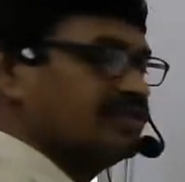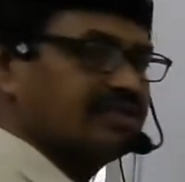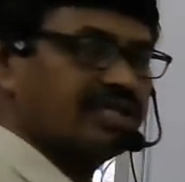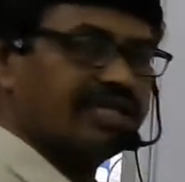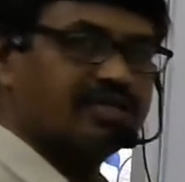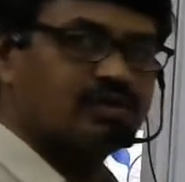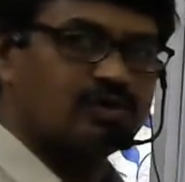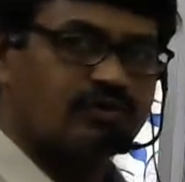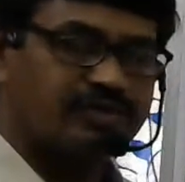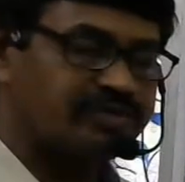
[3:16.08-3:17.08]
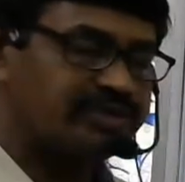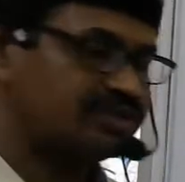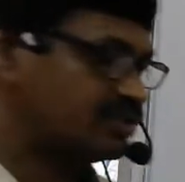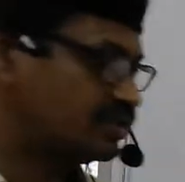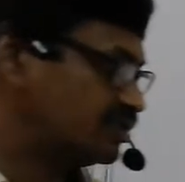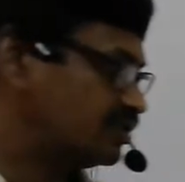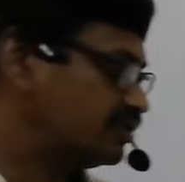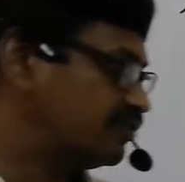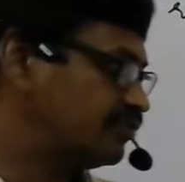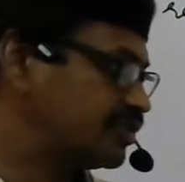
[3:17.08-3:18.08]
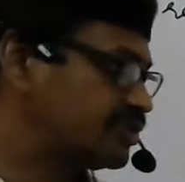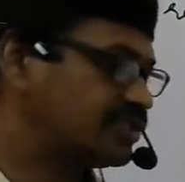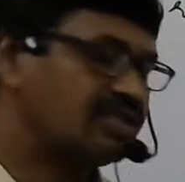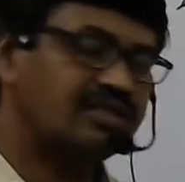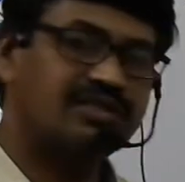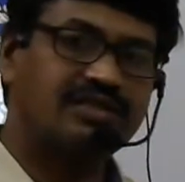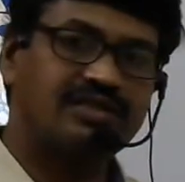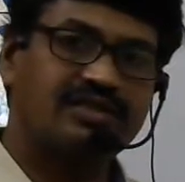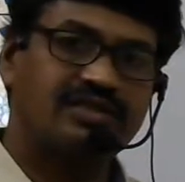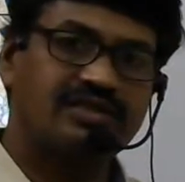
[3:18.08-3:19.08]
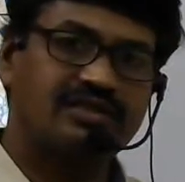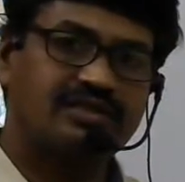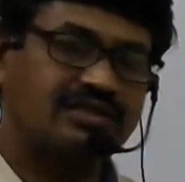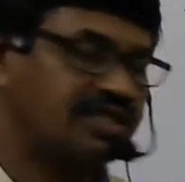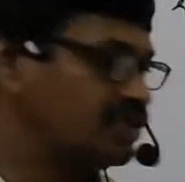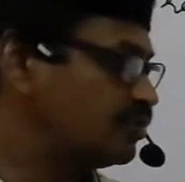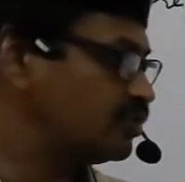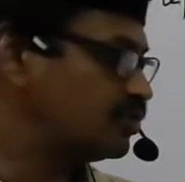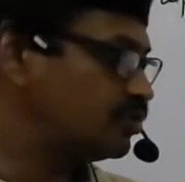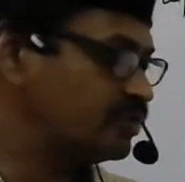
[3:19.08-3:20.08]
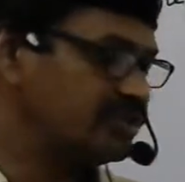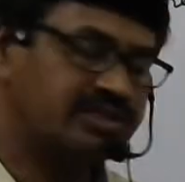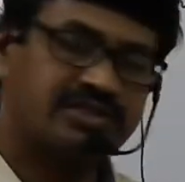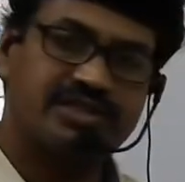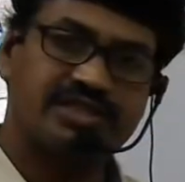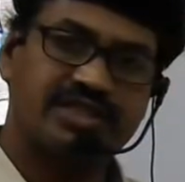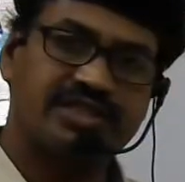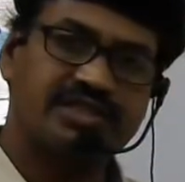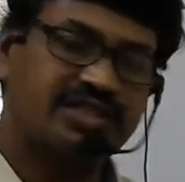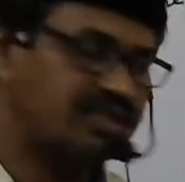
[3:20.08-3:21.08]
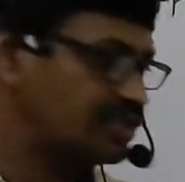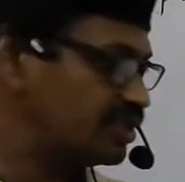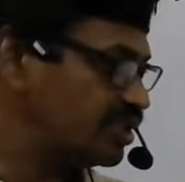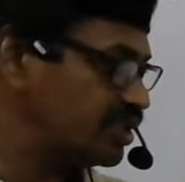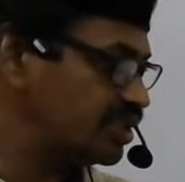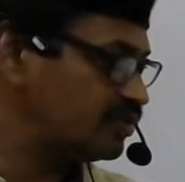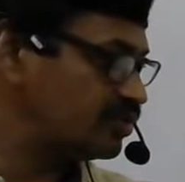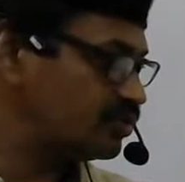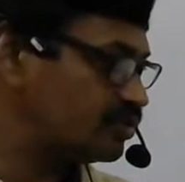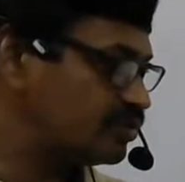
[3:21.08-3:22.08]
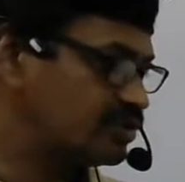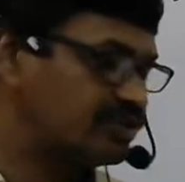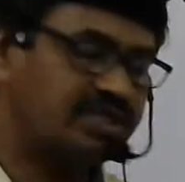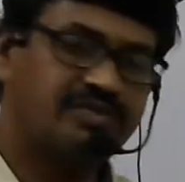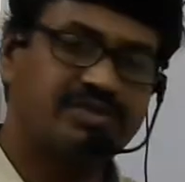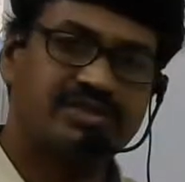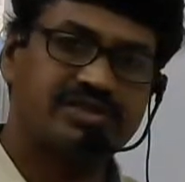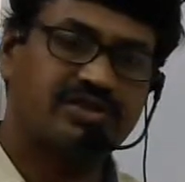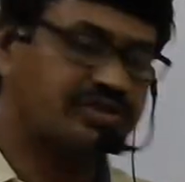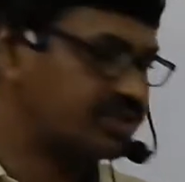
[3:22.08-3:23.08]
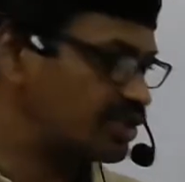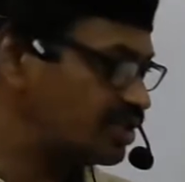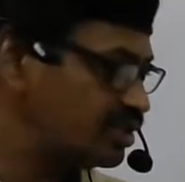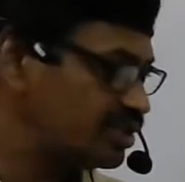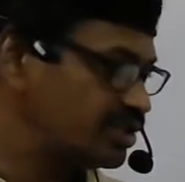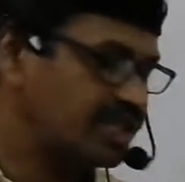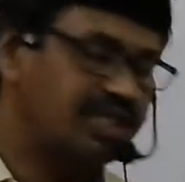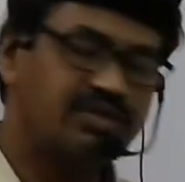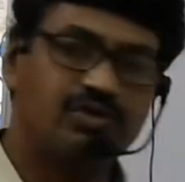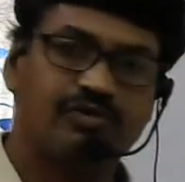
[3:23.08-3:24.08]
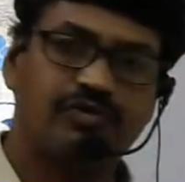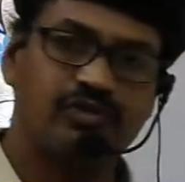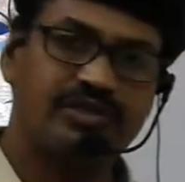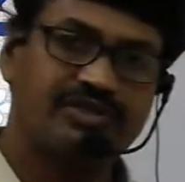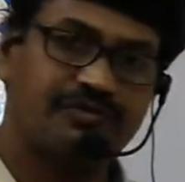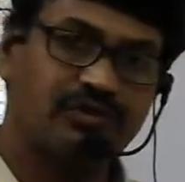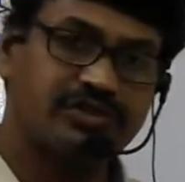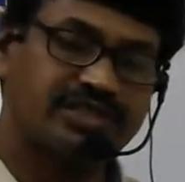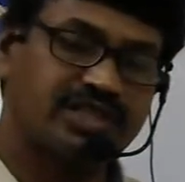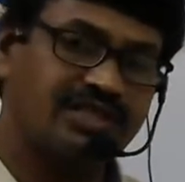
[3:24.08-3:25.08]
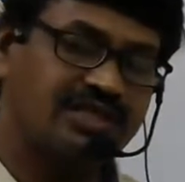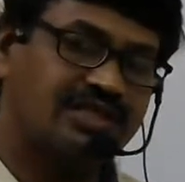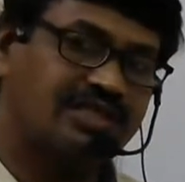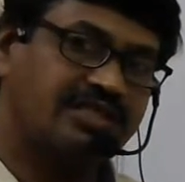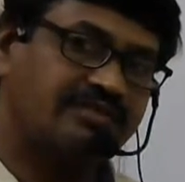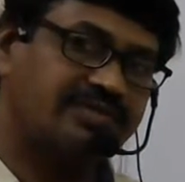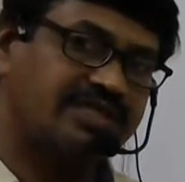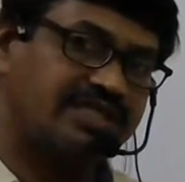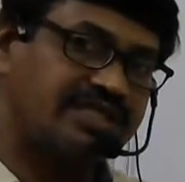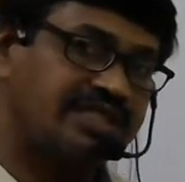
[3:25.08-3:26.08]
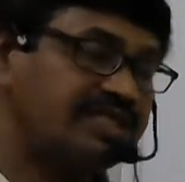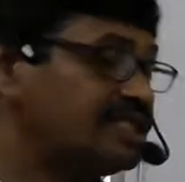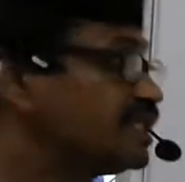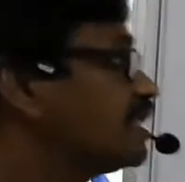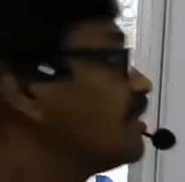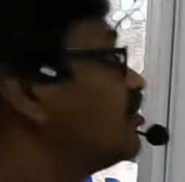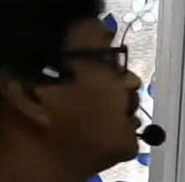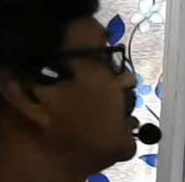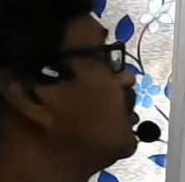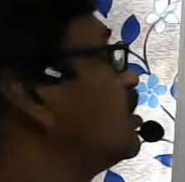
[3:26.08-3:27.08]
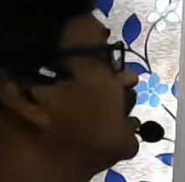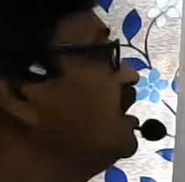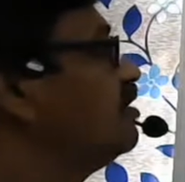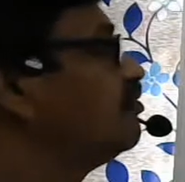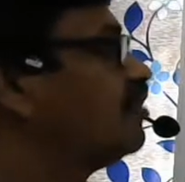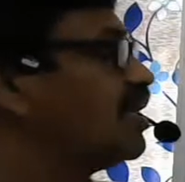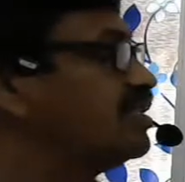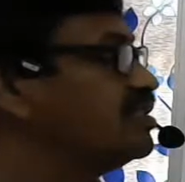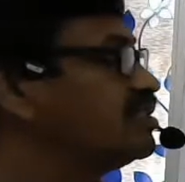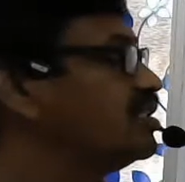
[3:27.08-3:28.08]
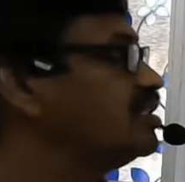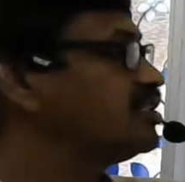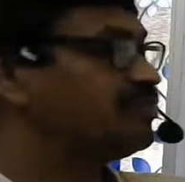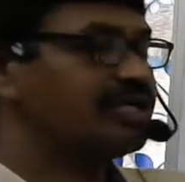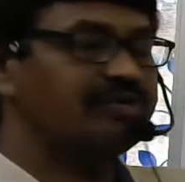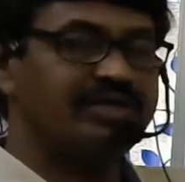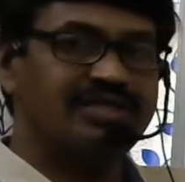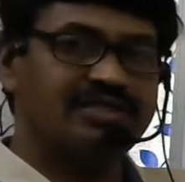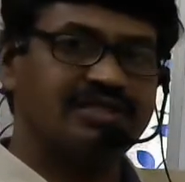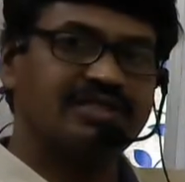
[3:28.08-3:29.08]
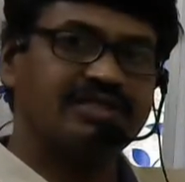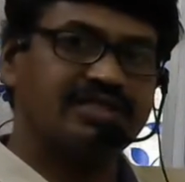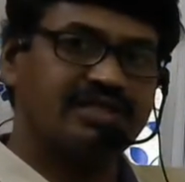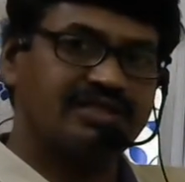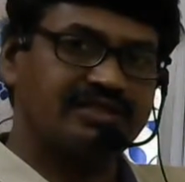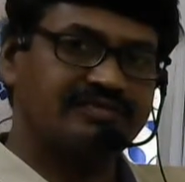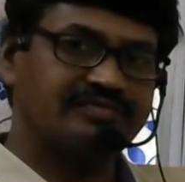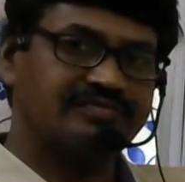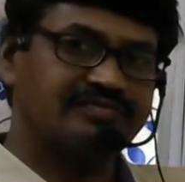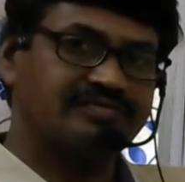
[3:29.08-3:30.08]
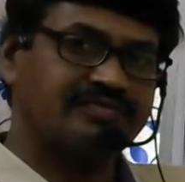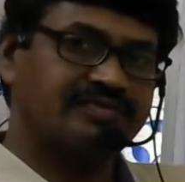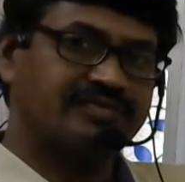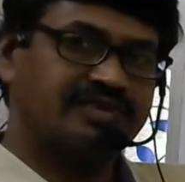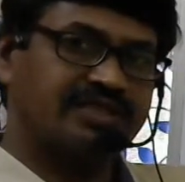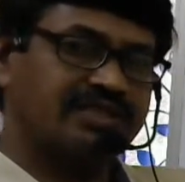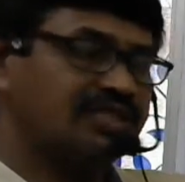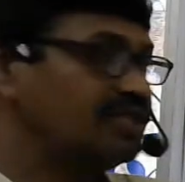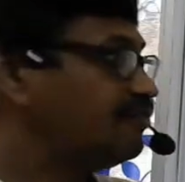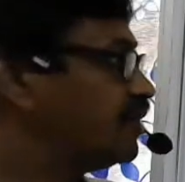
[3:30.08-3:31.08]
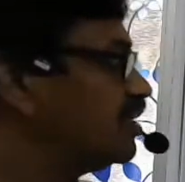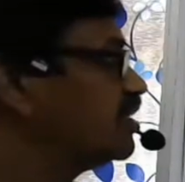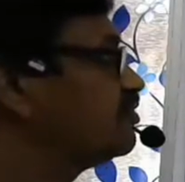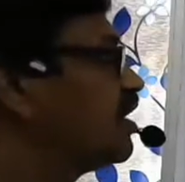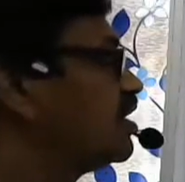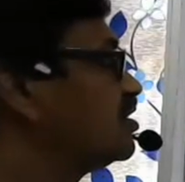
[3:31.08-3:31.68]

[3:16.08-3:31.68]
N equal to 1 means first shell. N equal to 2 means second shell. N equal to 3 means third shell. N equal to 4 means fourth shell. But here particularly valence shell is represented by n. If n is valence